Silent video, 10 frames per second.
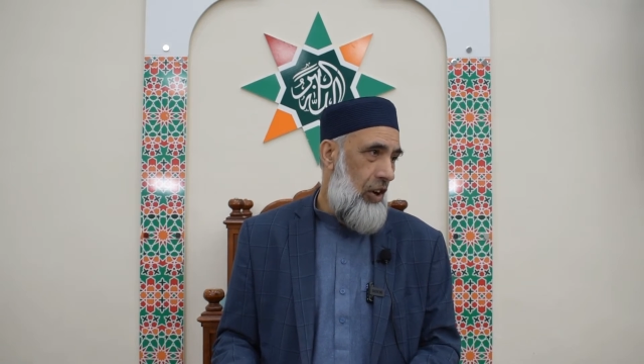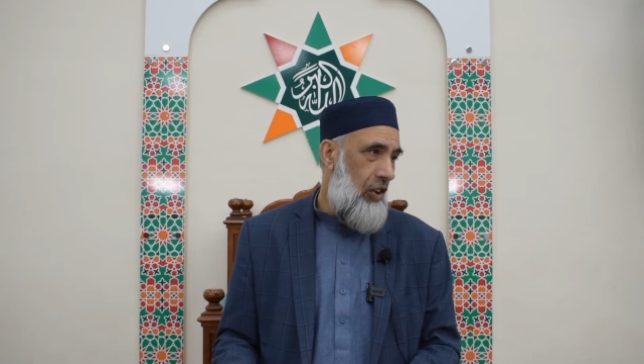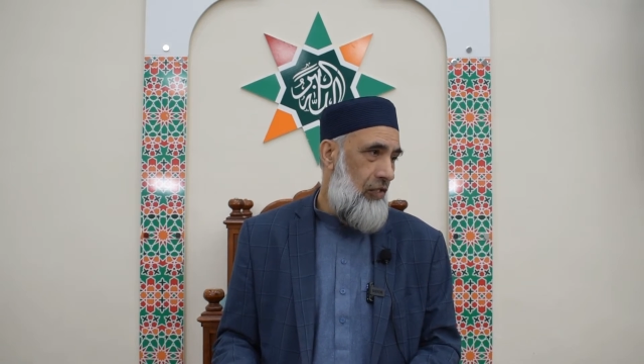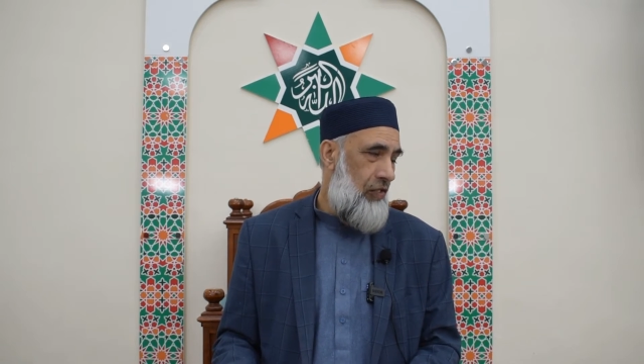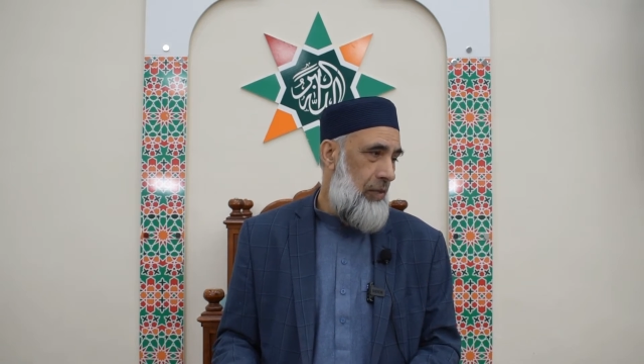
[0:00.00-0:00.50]

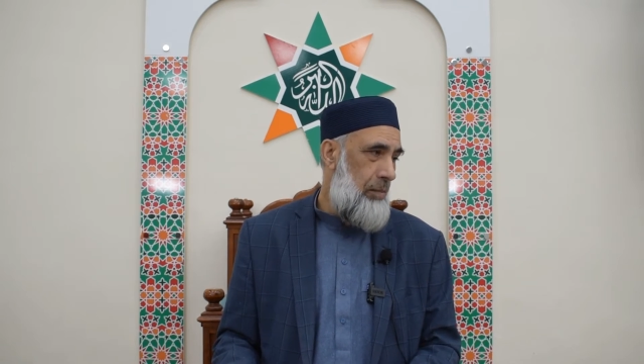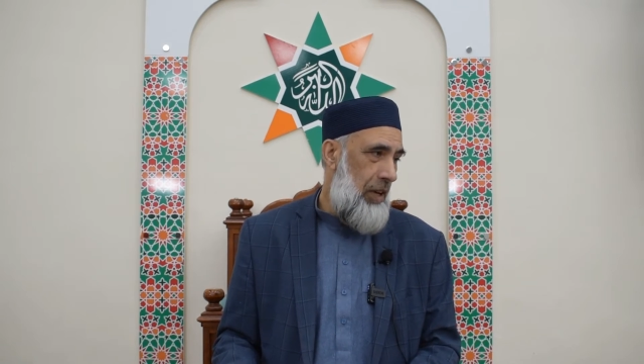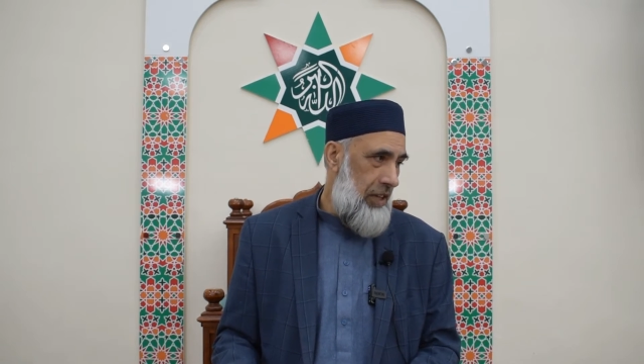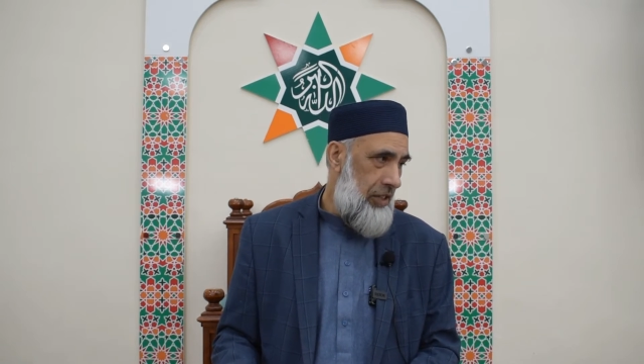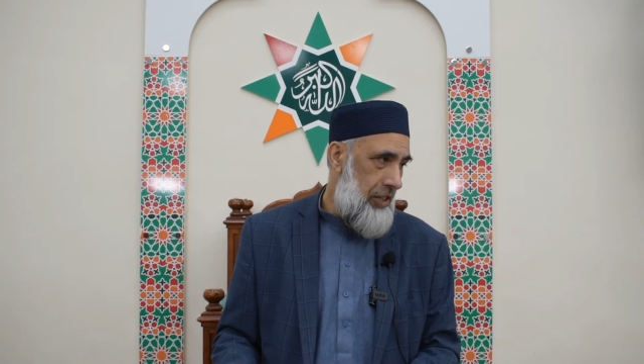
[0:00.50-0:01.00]
of
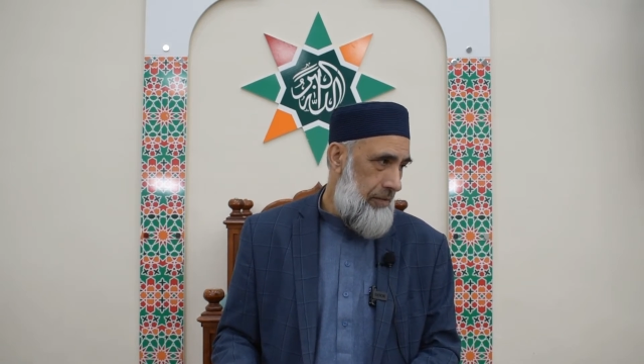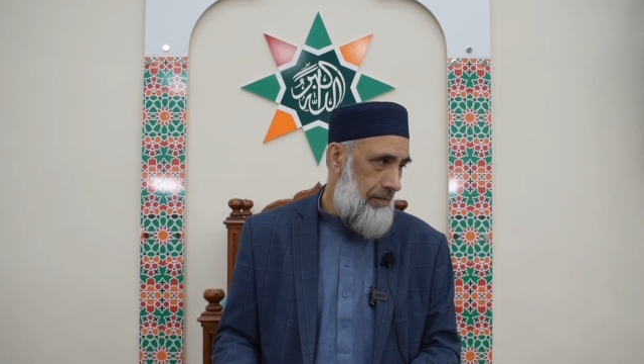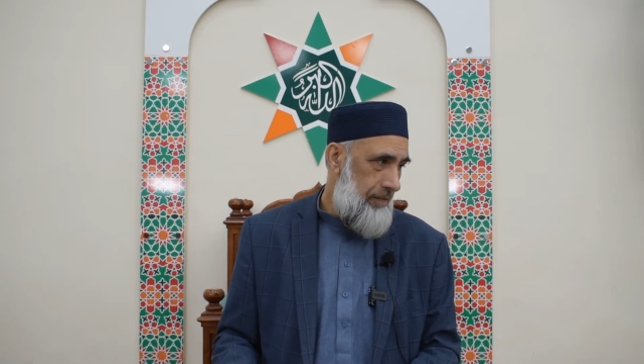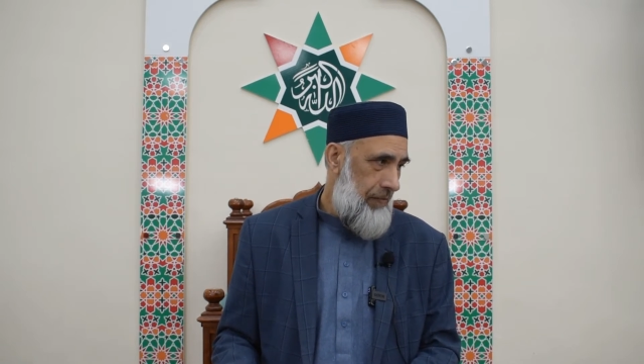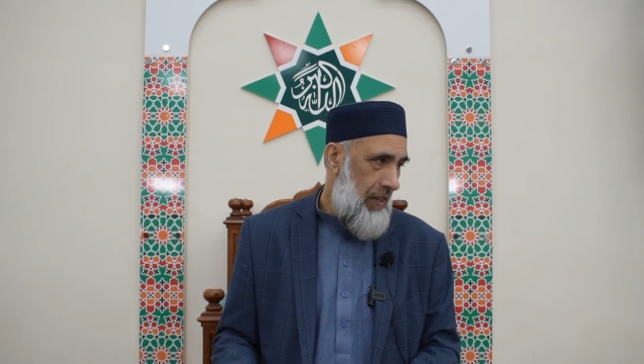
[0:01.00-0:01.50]
blood,
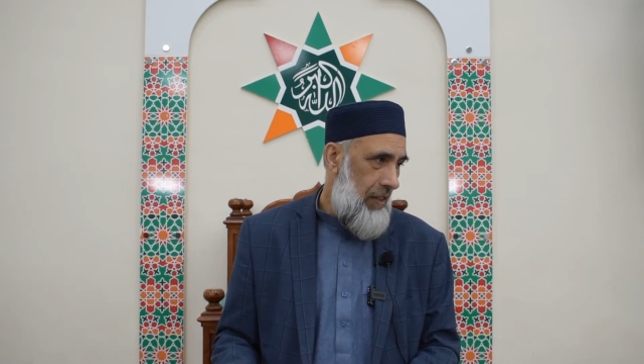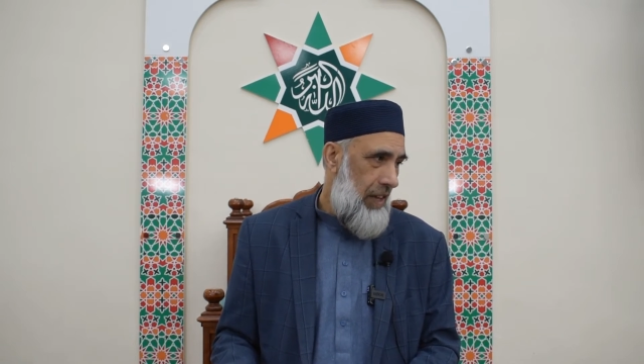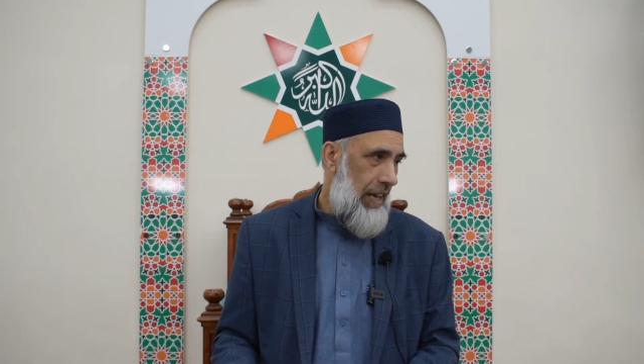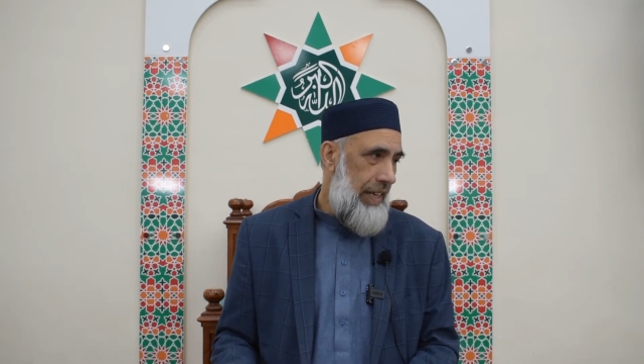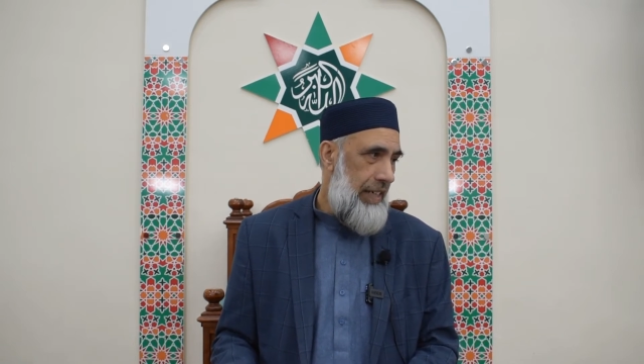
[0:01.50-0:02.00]

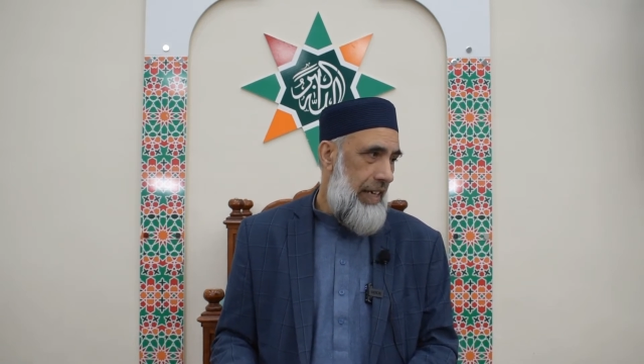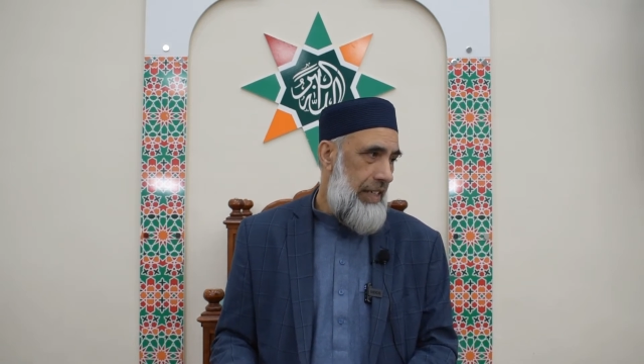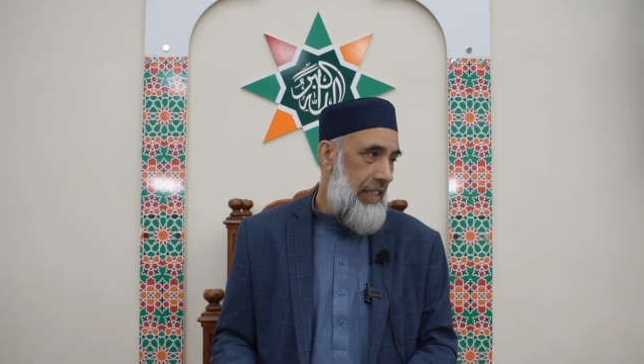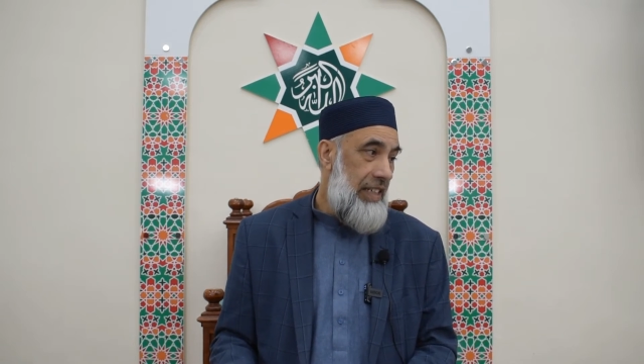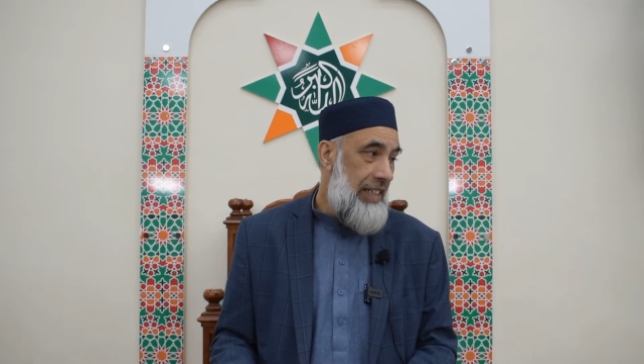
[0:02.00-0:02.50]
and
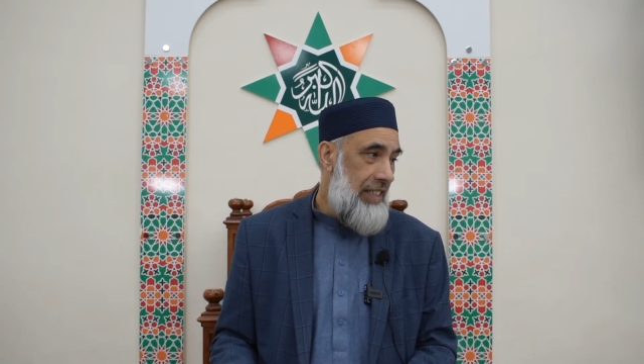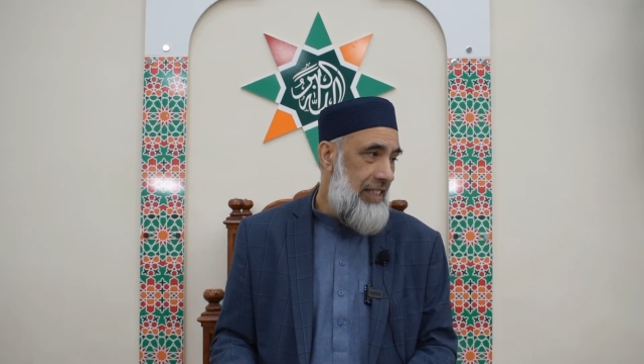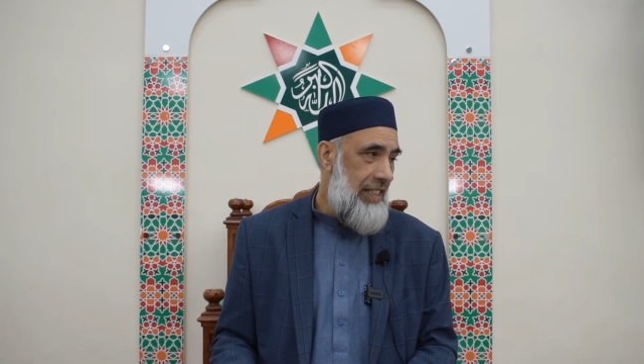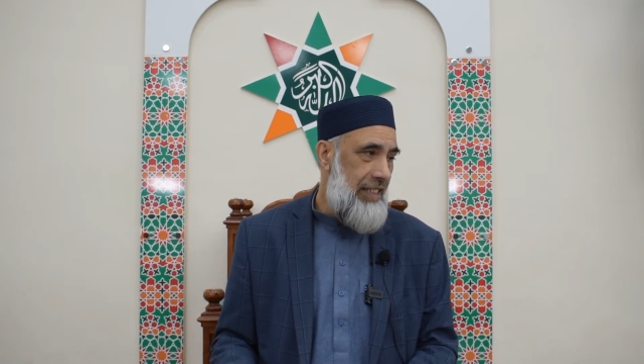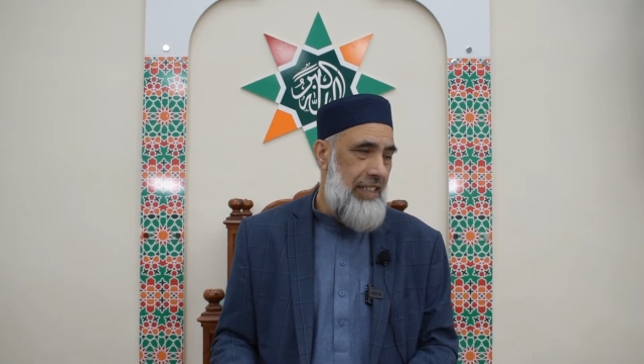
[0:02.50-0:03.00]
in
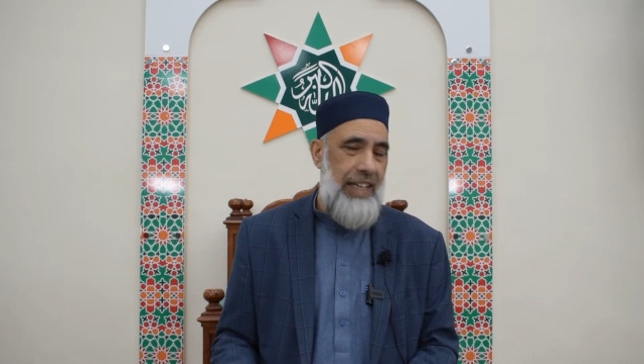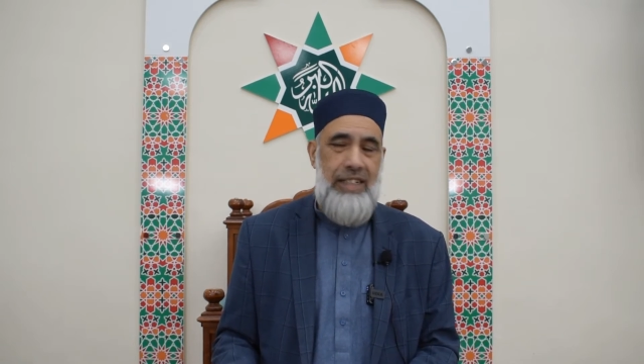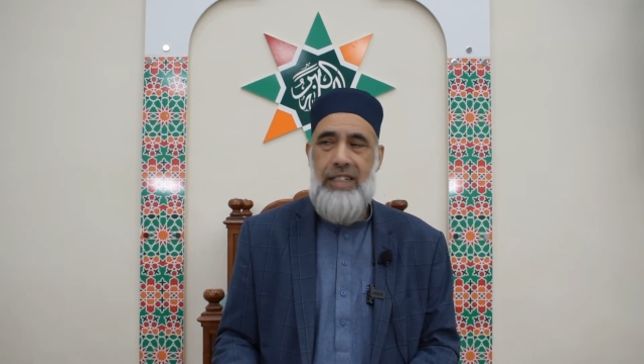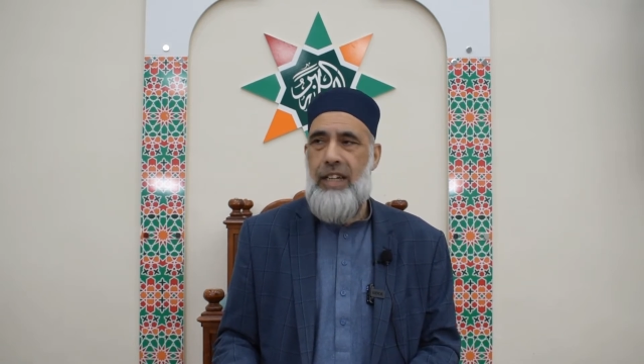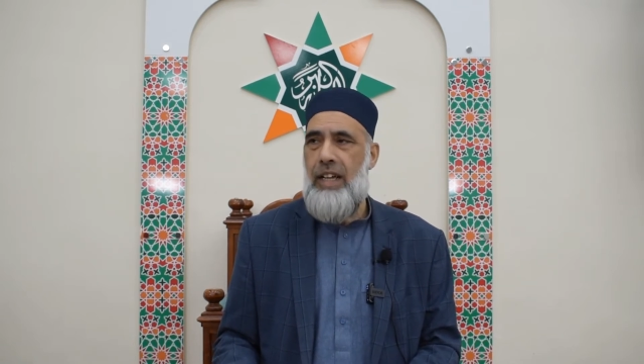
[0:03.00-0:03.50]

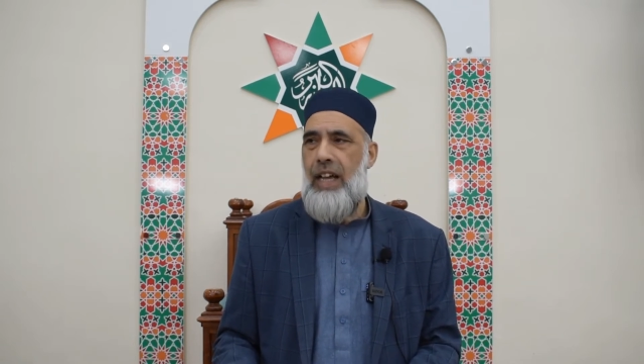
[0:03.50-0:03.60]
1968.